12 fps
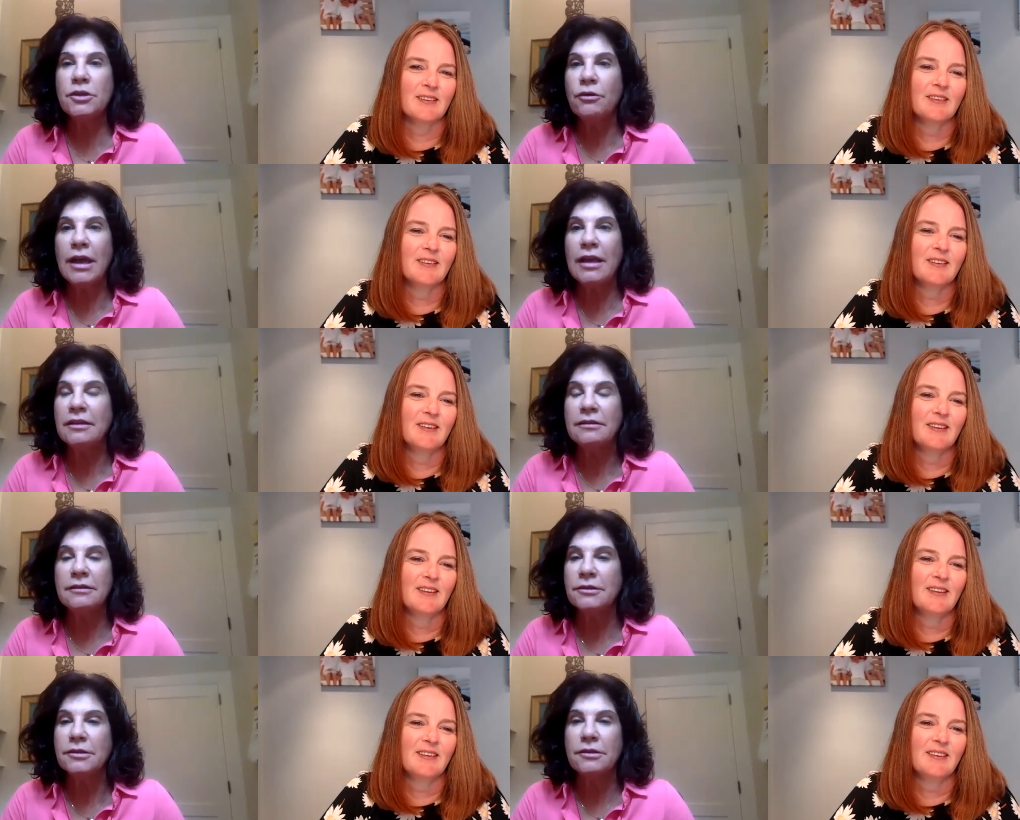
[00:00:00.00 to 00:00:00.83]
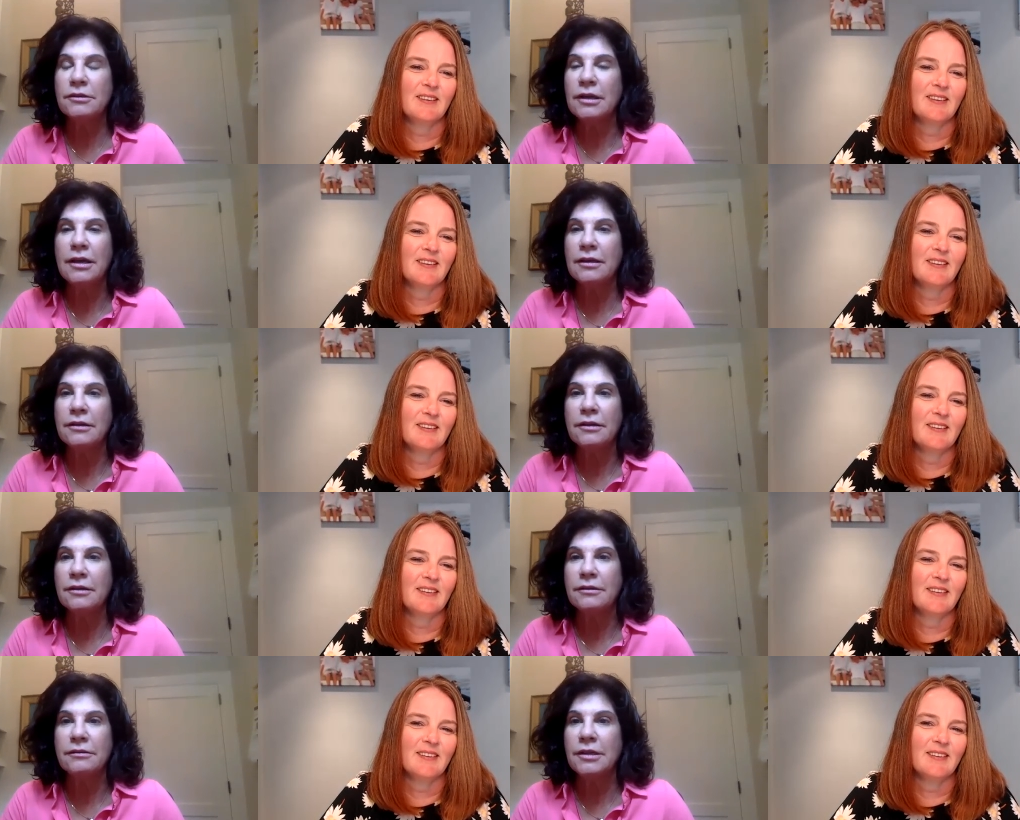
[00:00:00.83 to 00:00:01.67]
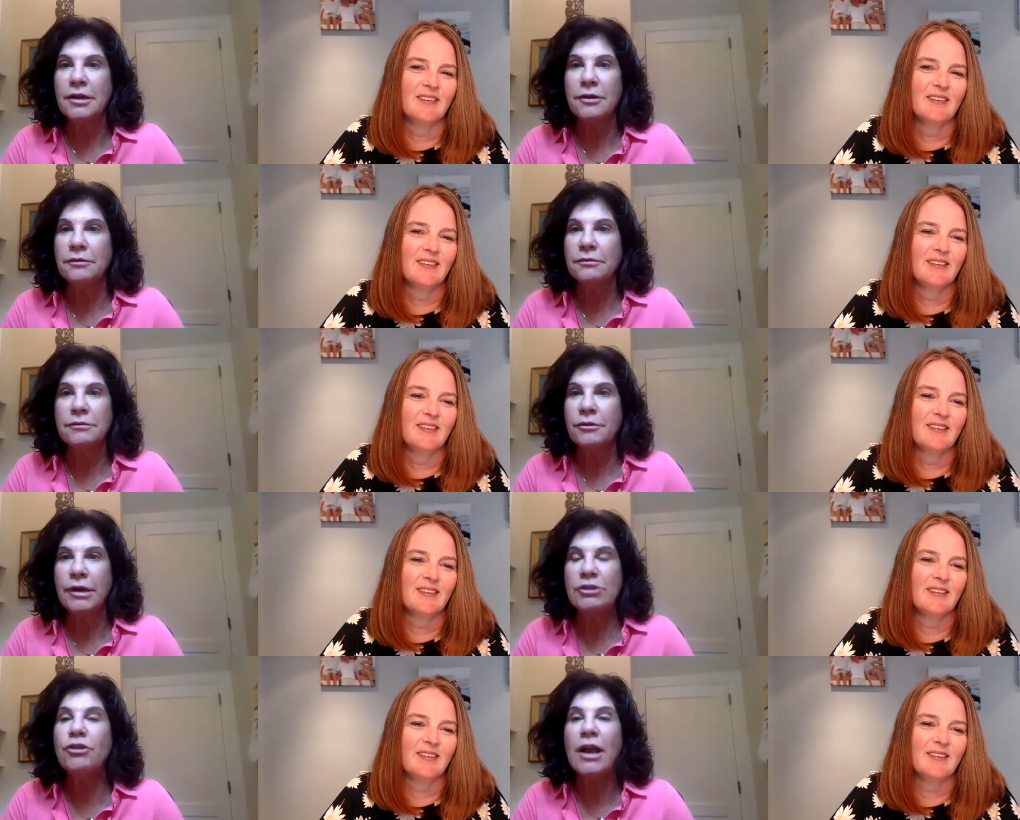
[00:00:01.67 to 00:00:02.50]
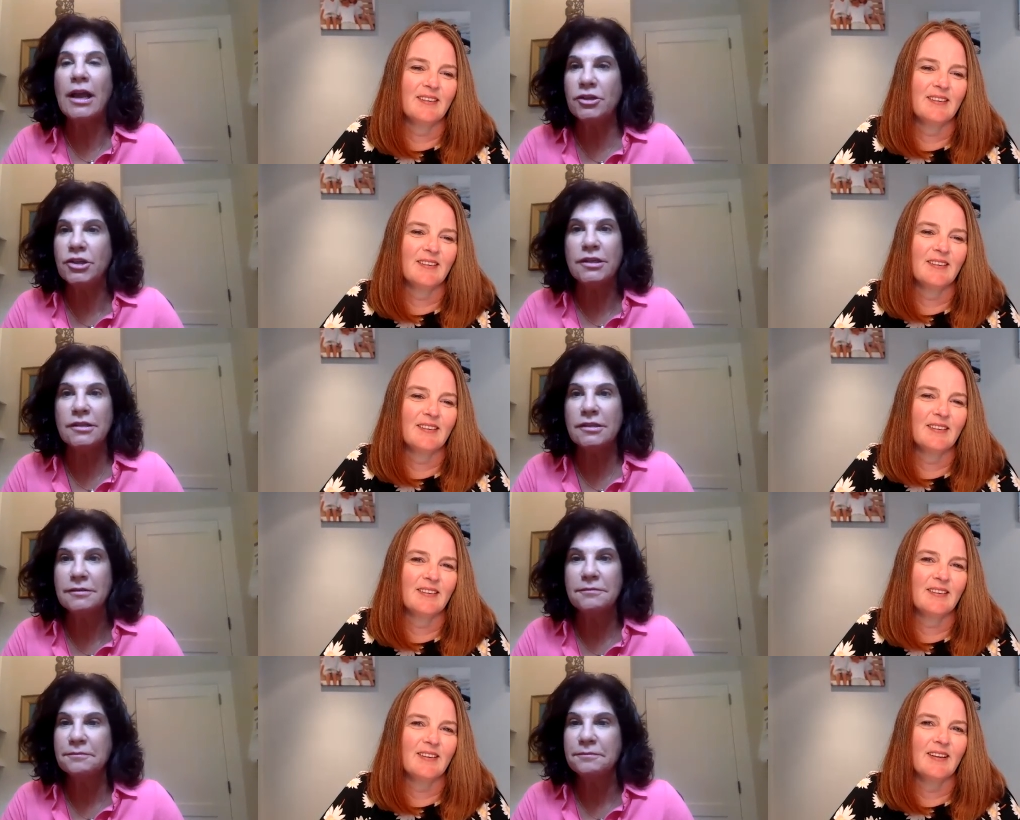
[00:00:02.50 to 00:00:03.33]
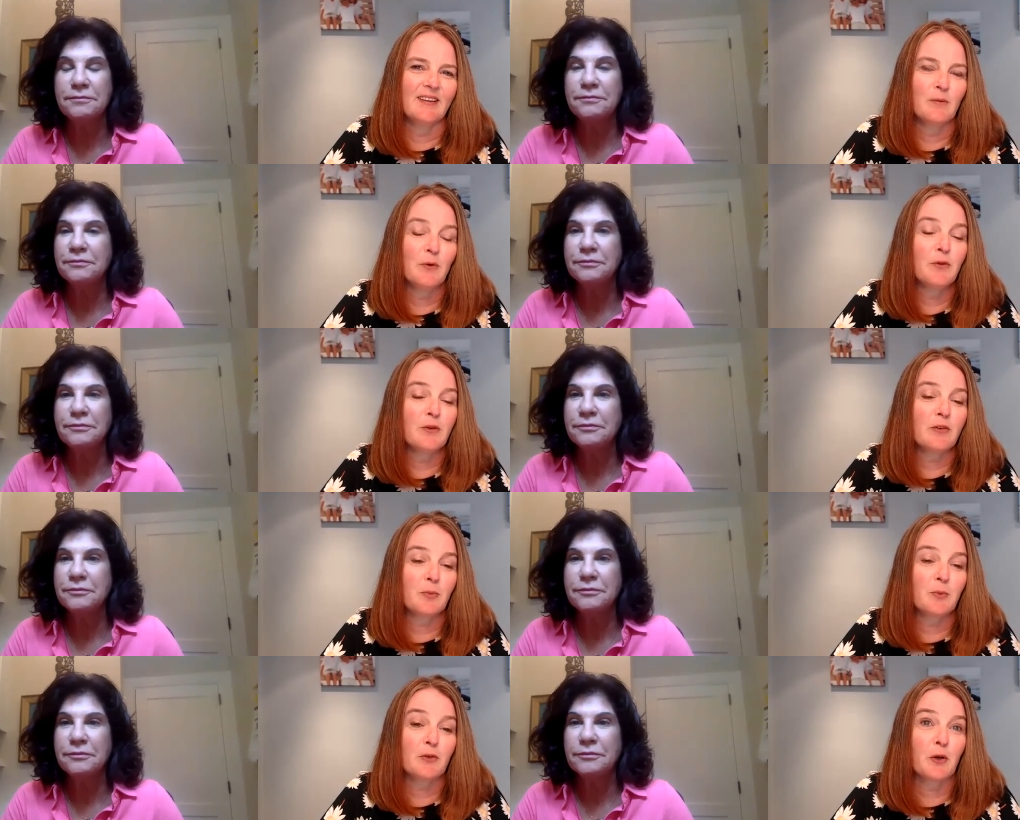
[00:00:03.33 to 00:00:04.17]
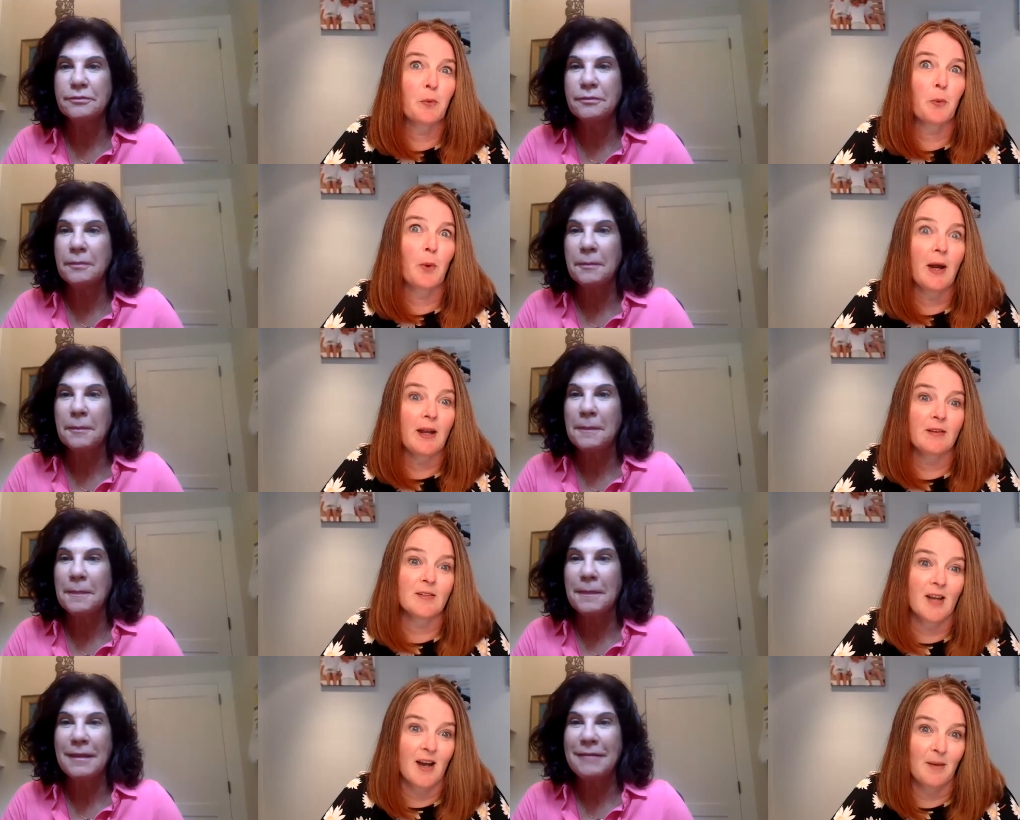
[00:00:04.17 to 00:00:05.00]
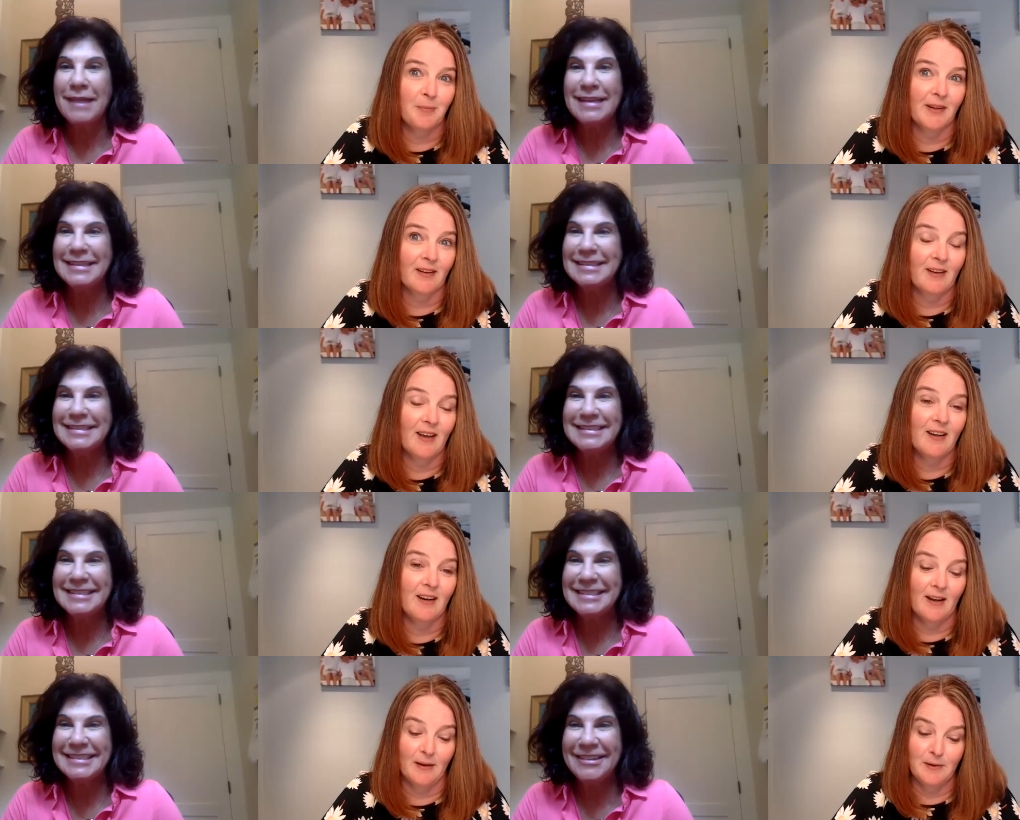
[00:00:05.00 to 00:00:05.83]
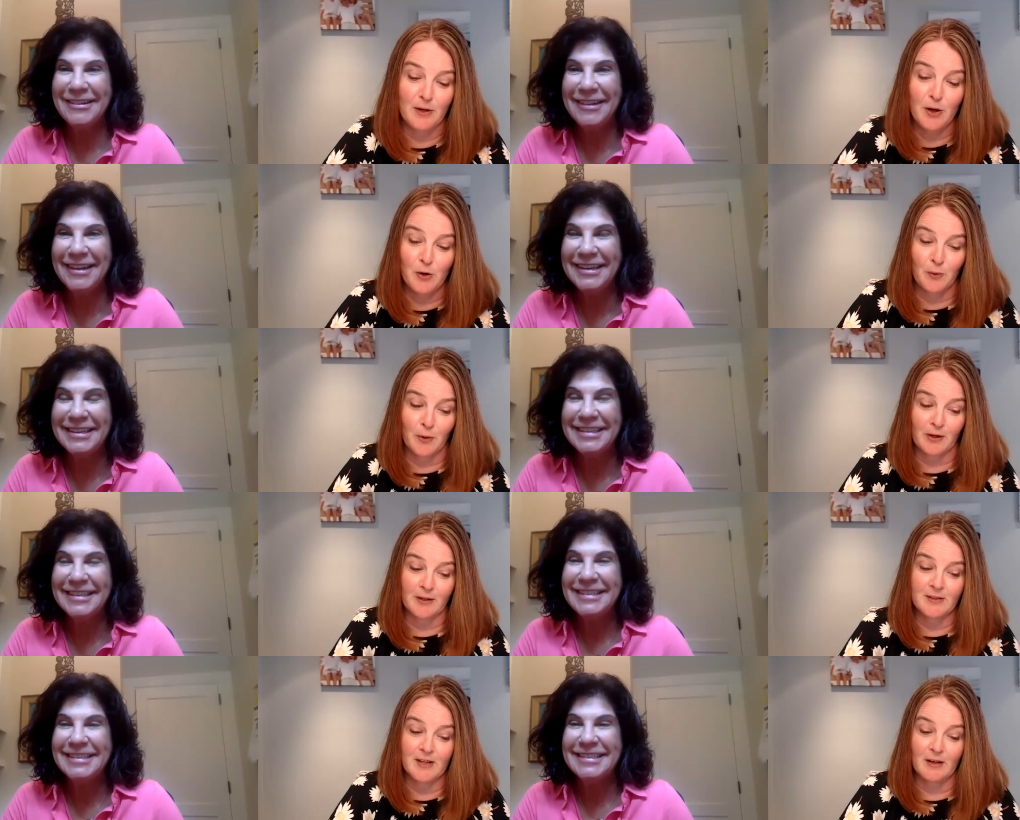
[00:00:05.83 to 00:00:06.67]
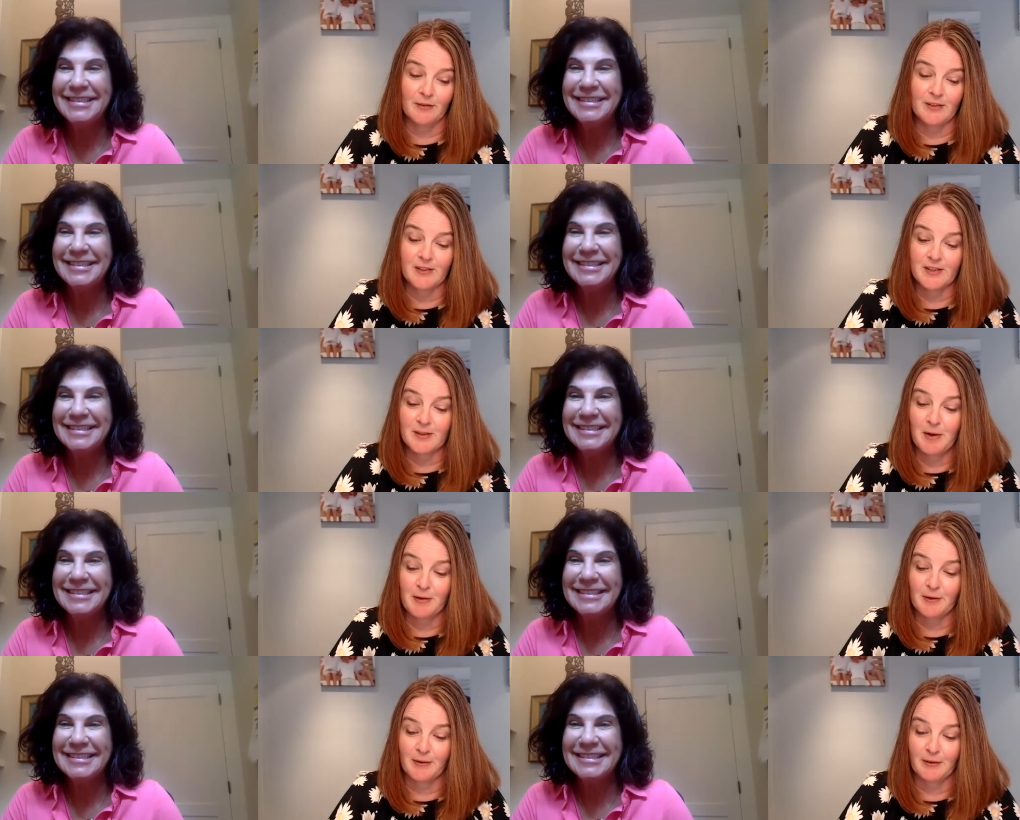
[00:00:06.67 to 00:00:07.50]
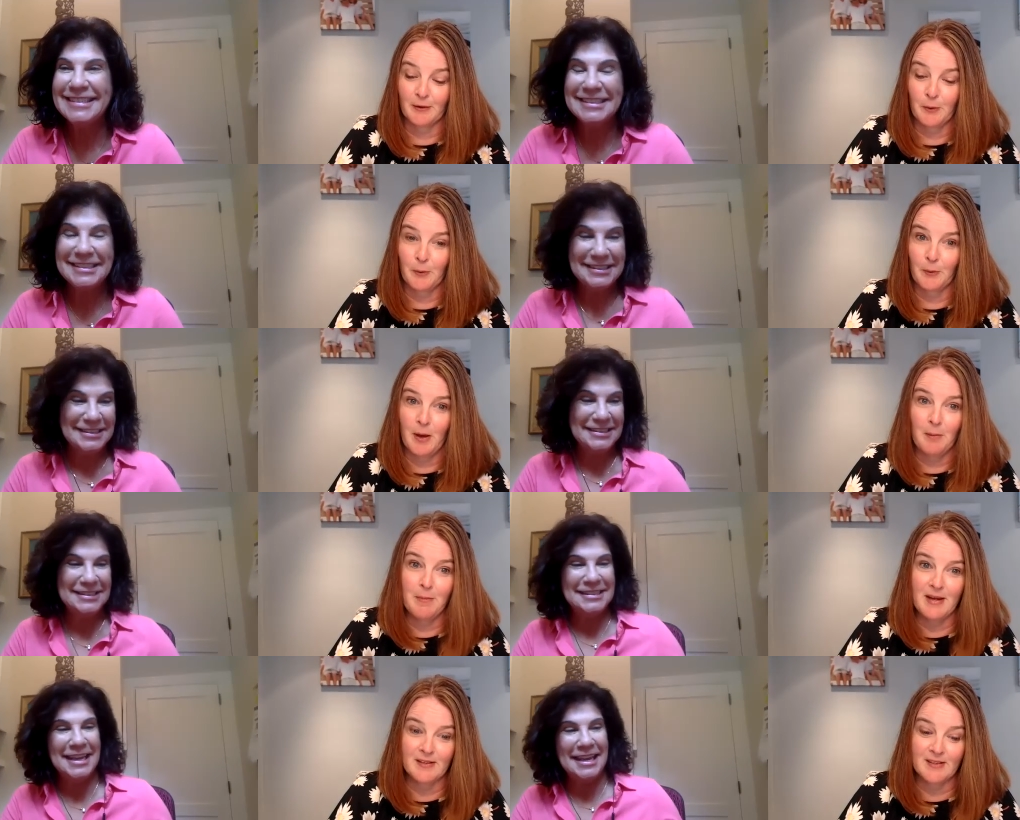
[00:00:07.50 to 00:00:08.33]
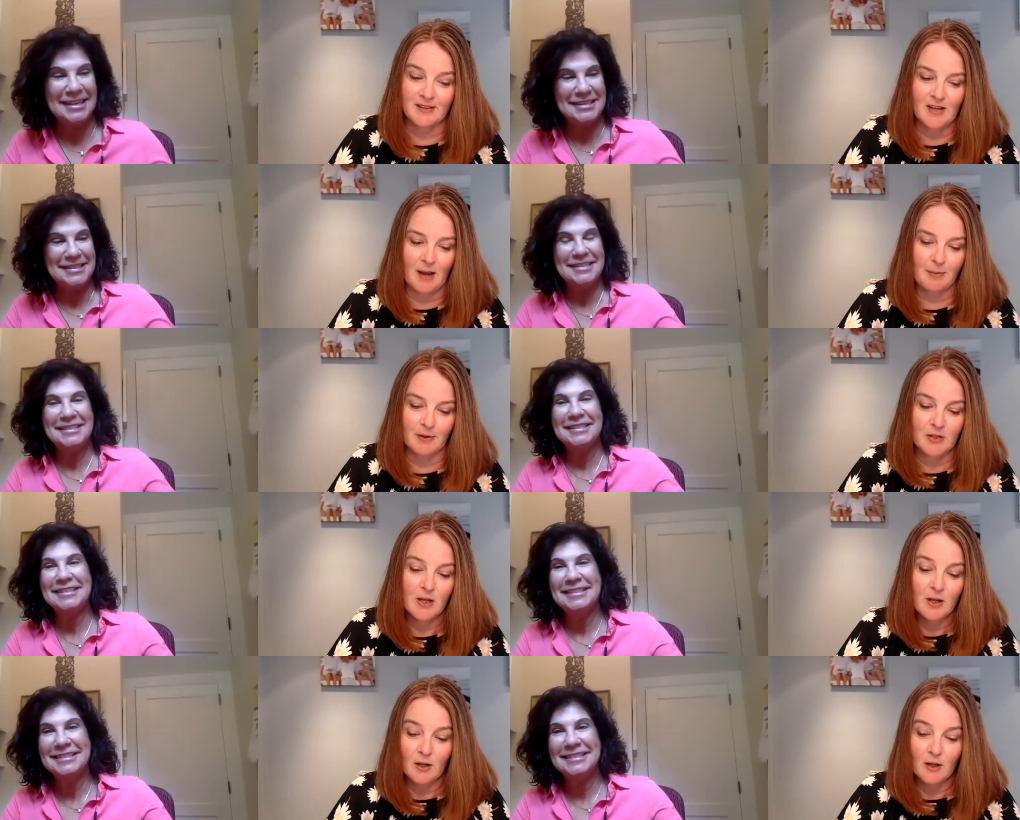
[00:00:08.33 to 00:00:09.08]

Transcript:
Speaker 1: are great those are uh, you know great strategies
Speaker 2: yeah well this was a great topic and i know we're going to delve into some other amazing yes. topics